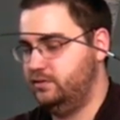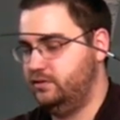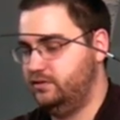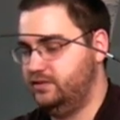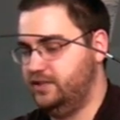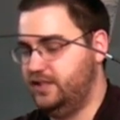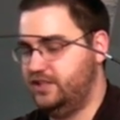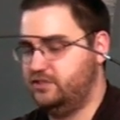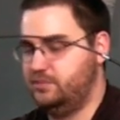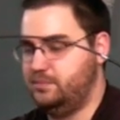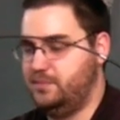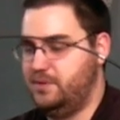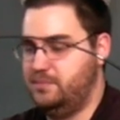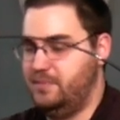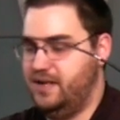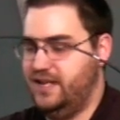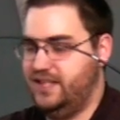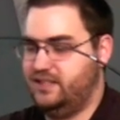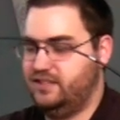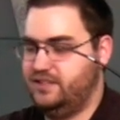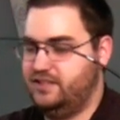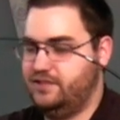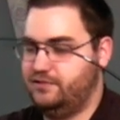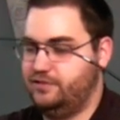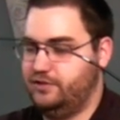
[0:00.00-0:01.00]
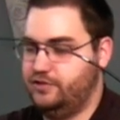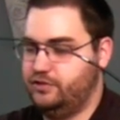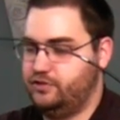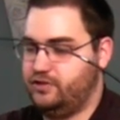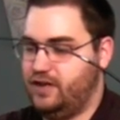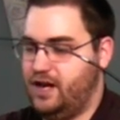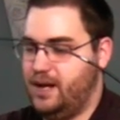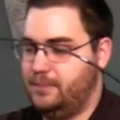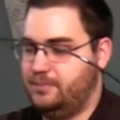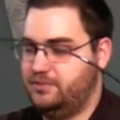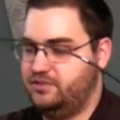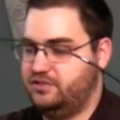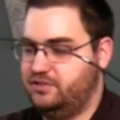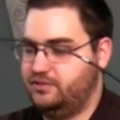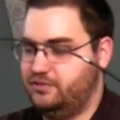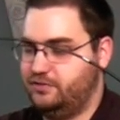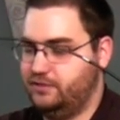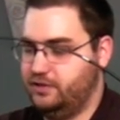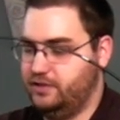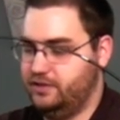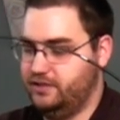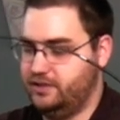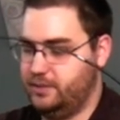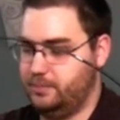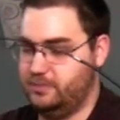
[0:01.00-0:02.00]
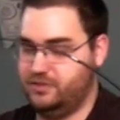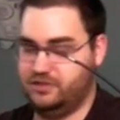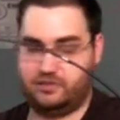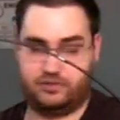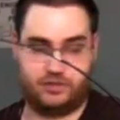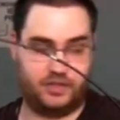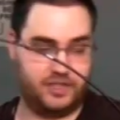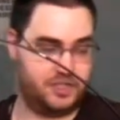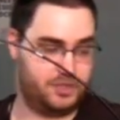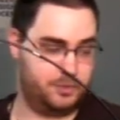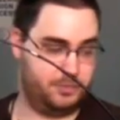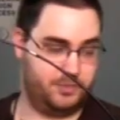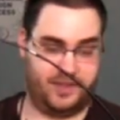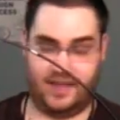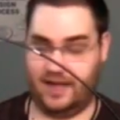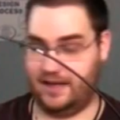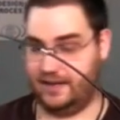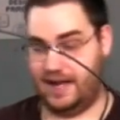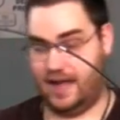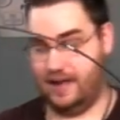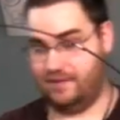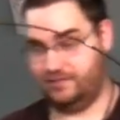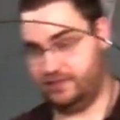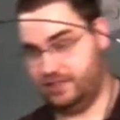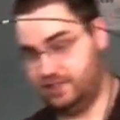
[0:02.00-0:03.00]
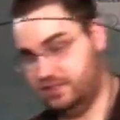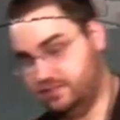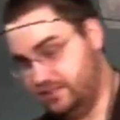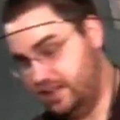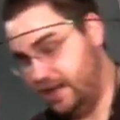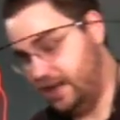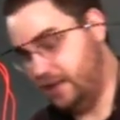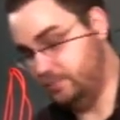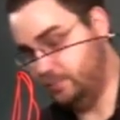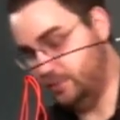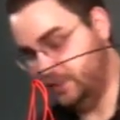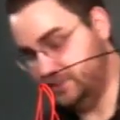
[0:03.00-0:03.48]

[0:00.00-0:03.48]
Lets me make different traps for demonstration without having to tie a